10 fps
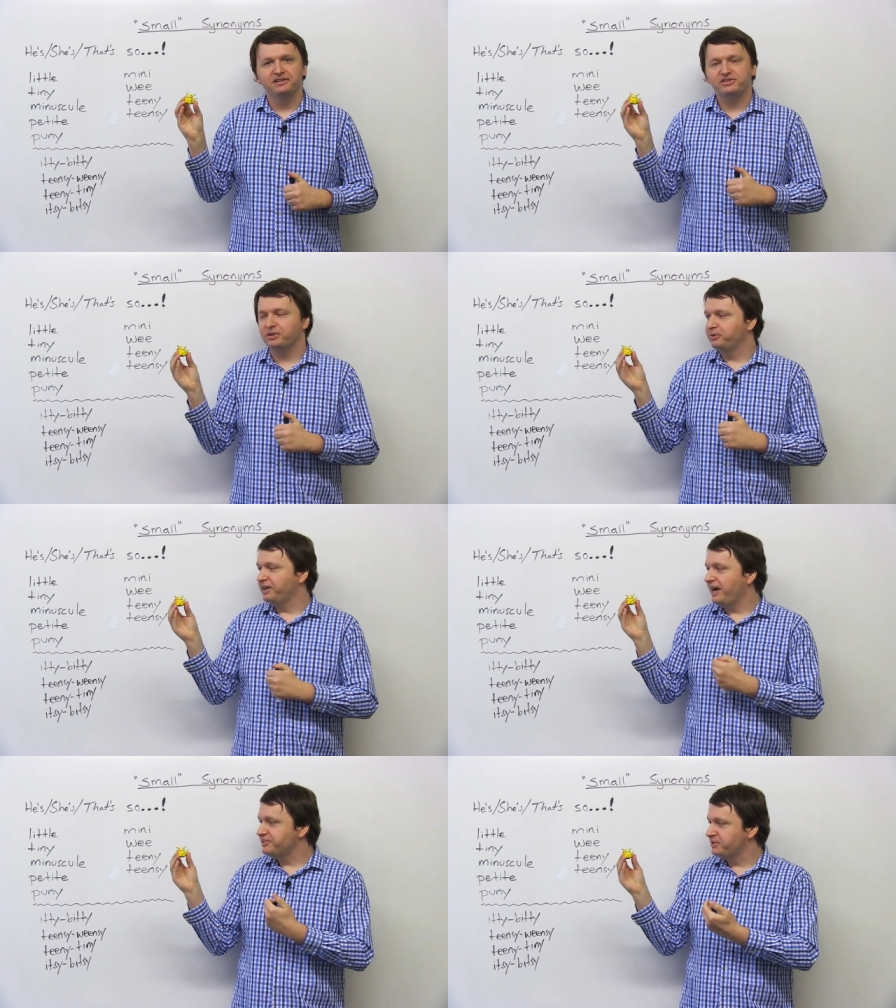
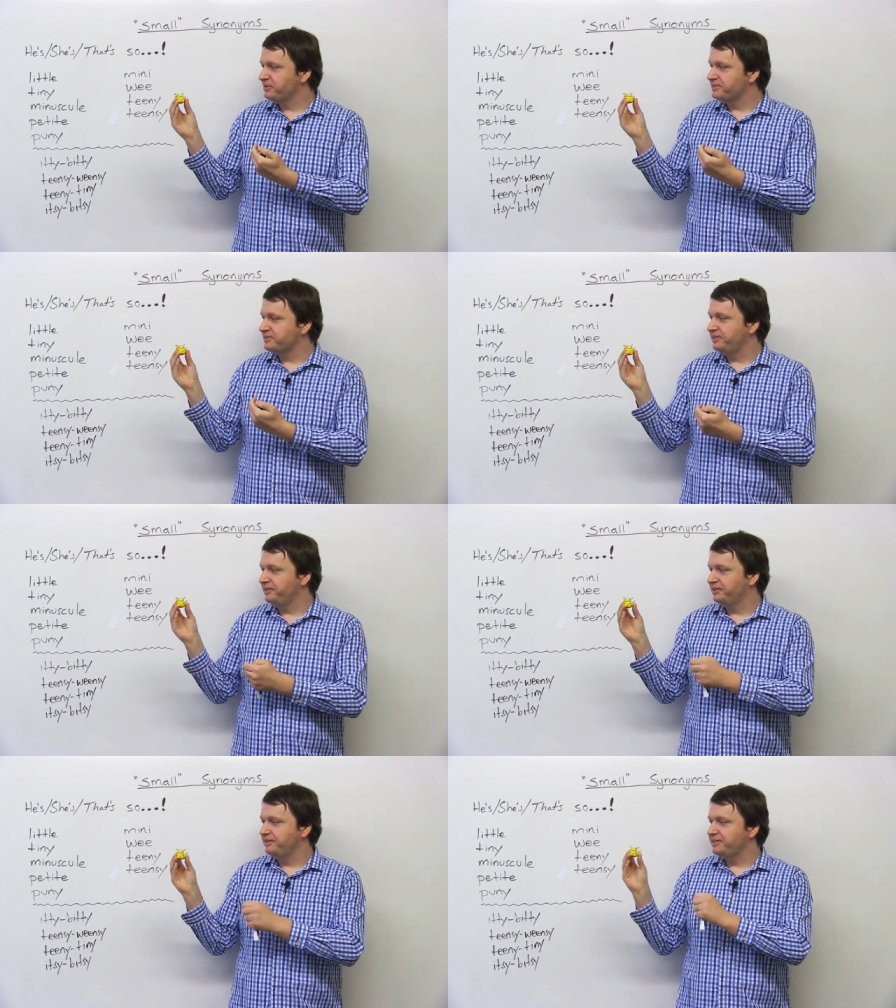So as you can
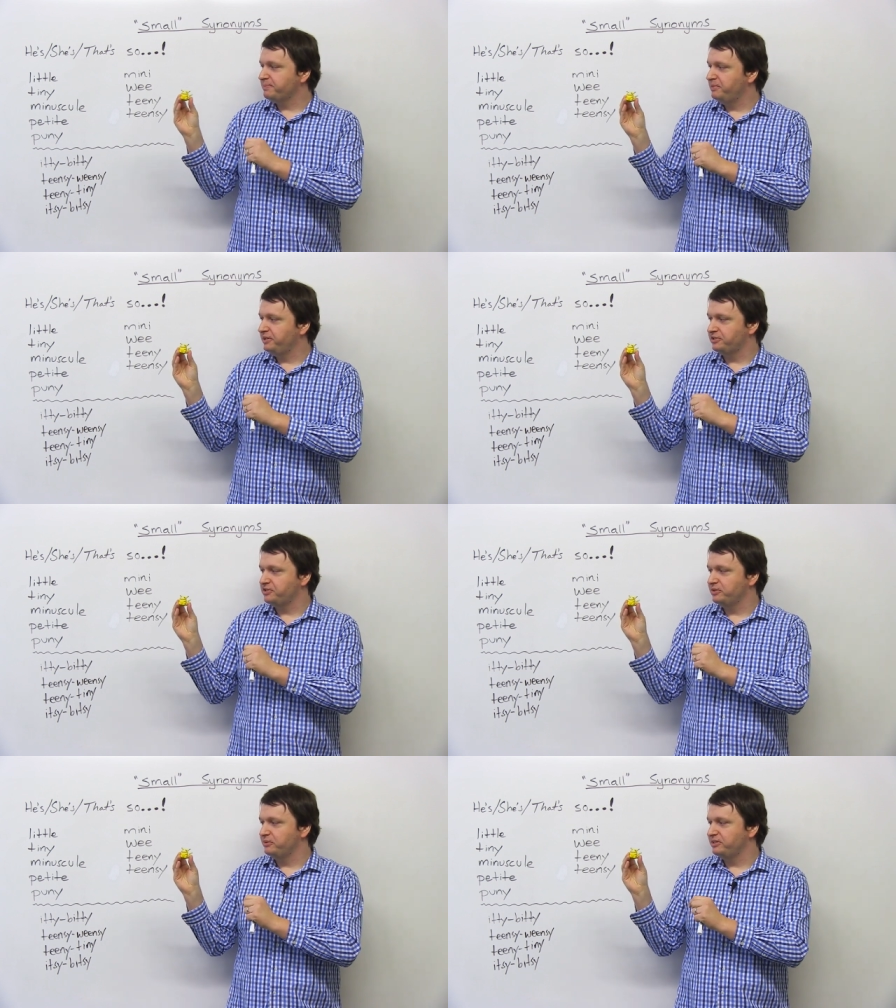see, this
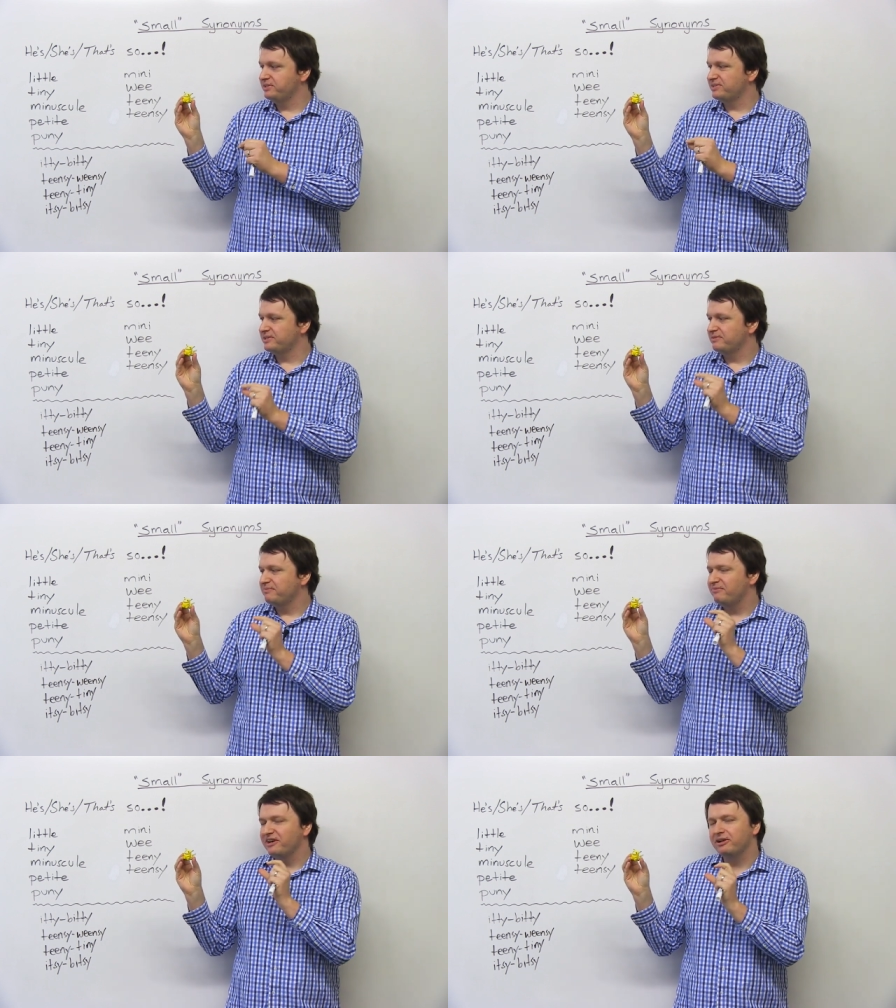Pikachu is
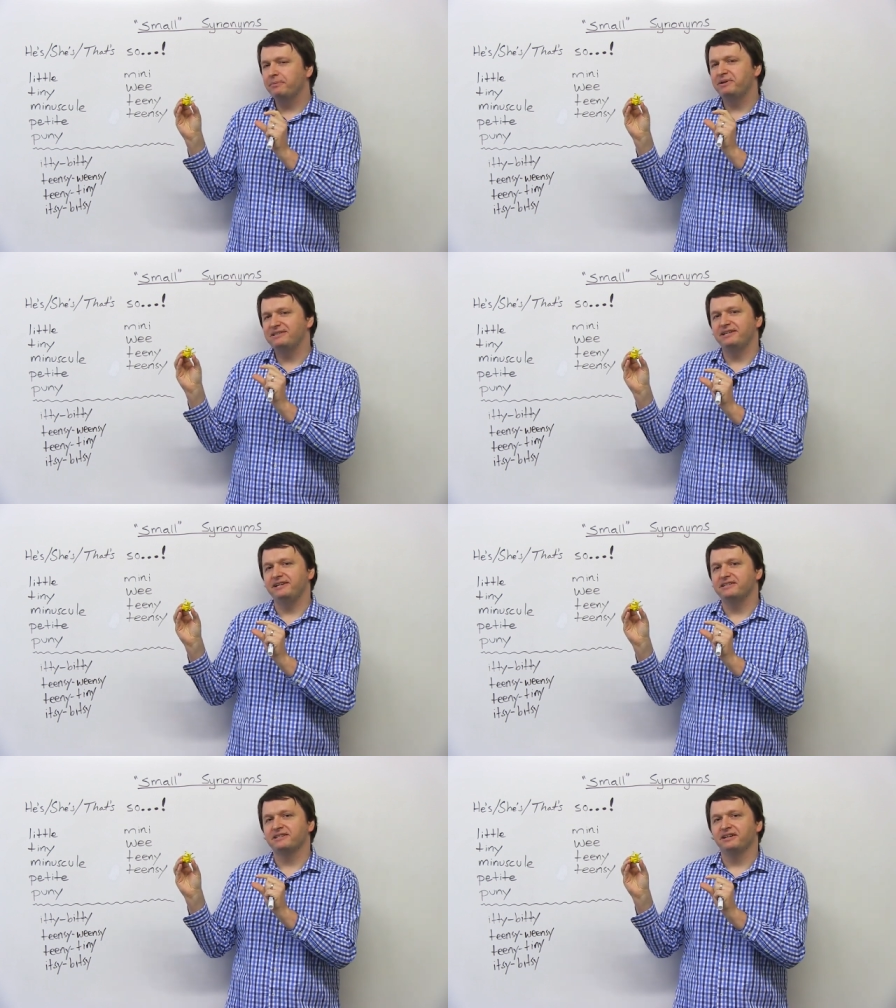very
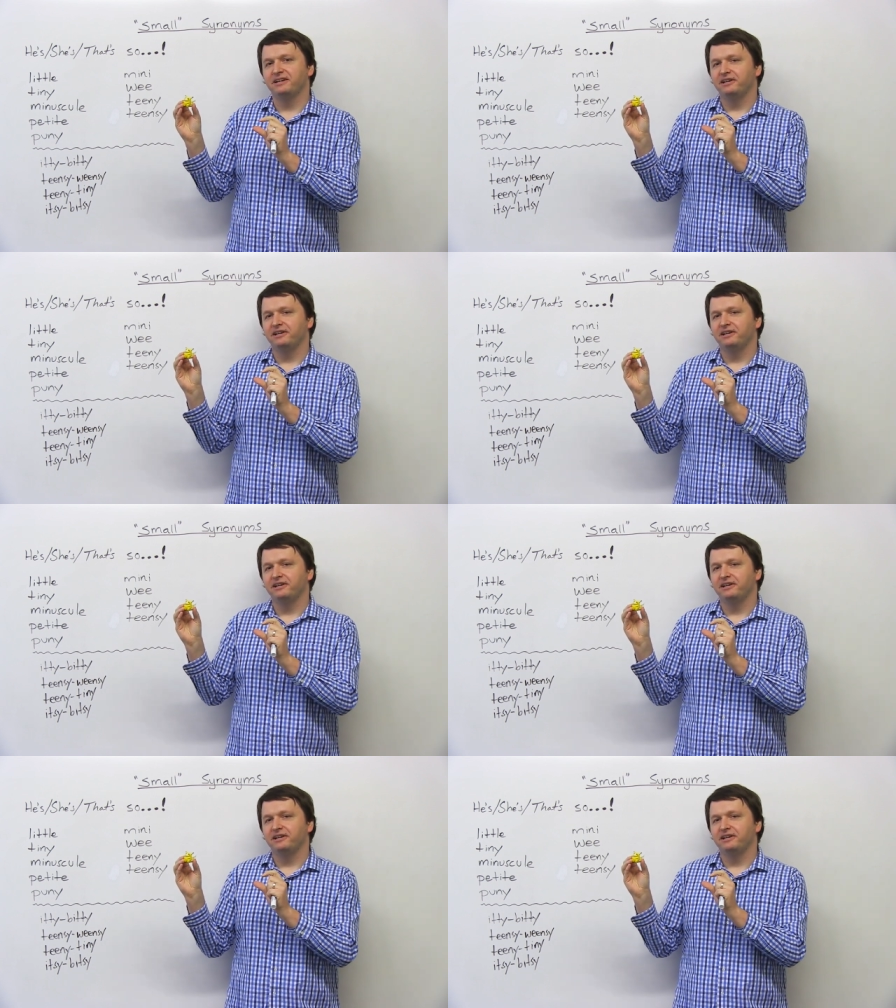petite,